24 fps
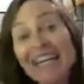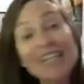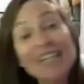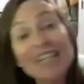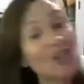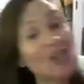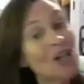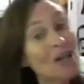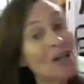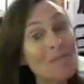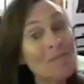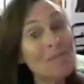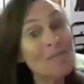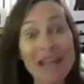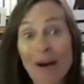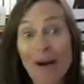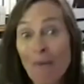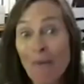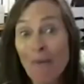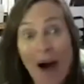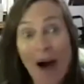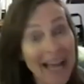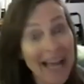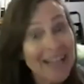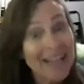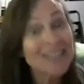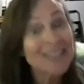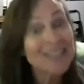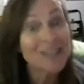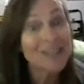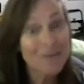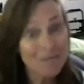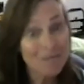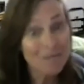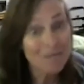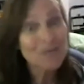took me a while
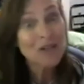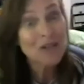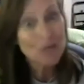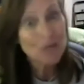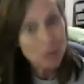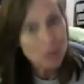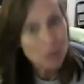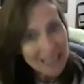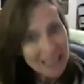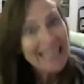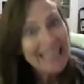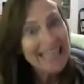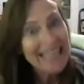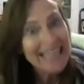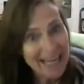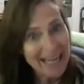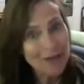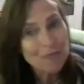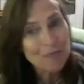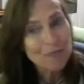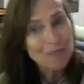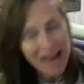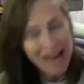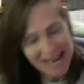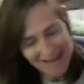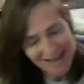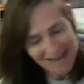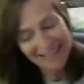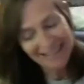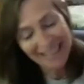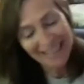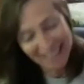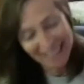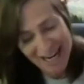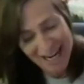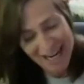to really get it right,
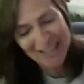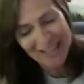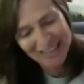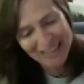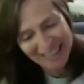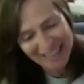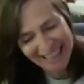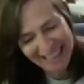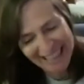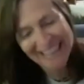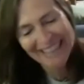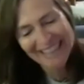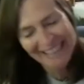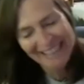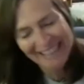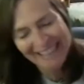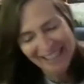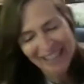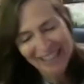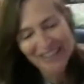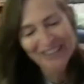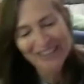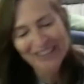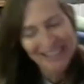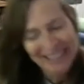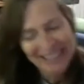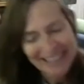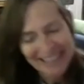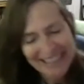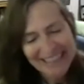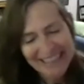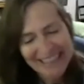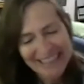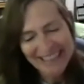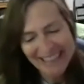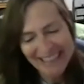you know. So,
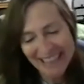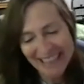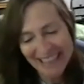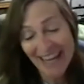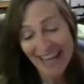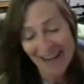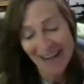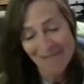yeah.